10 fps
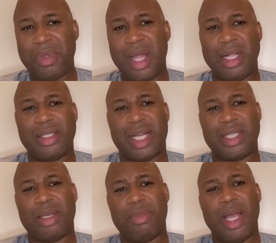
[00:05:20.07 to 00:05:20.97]
I'll
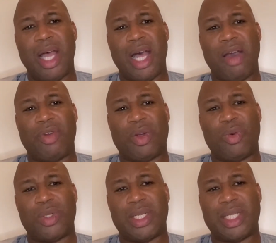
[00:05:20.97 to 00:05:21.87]
judge him over the
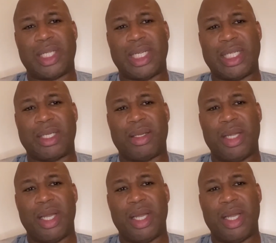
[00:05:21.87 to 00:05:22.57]
course of the season.